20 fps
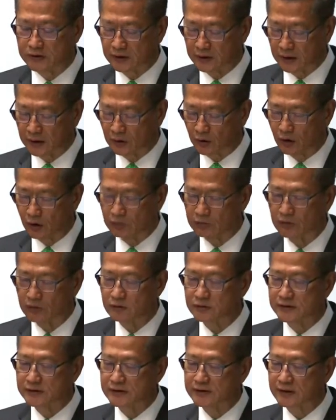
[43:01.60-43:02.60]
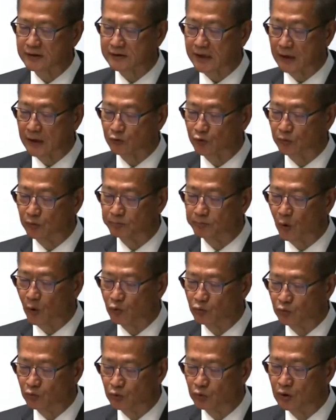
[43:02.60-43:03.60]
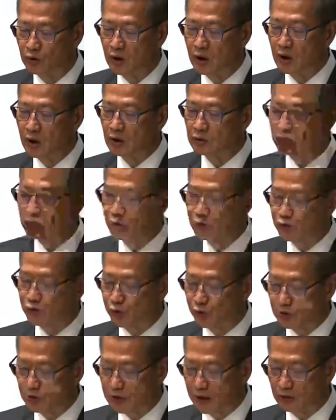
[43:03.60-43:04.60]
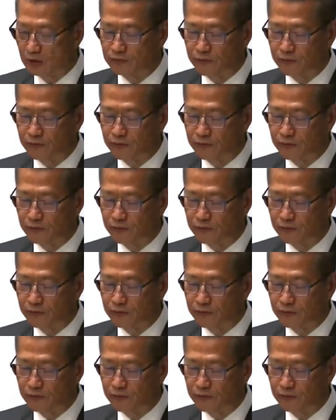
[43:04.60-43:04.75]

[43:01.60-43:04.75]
in the global financial market. Hong Kong enjoys a number of